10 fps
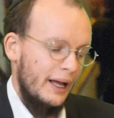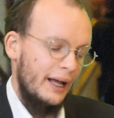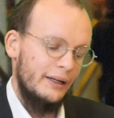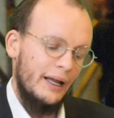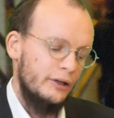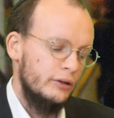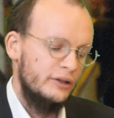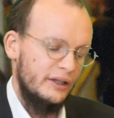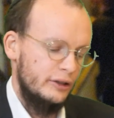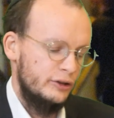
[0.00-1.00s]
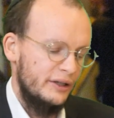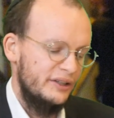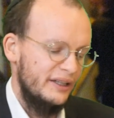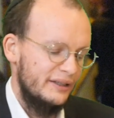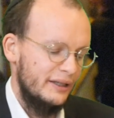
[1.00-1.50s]
I don't think so. I
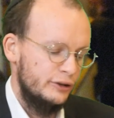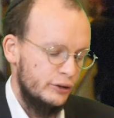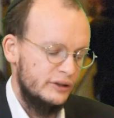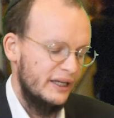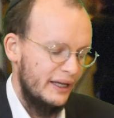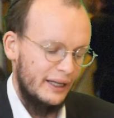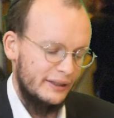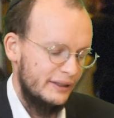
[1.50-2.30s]
think that today,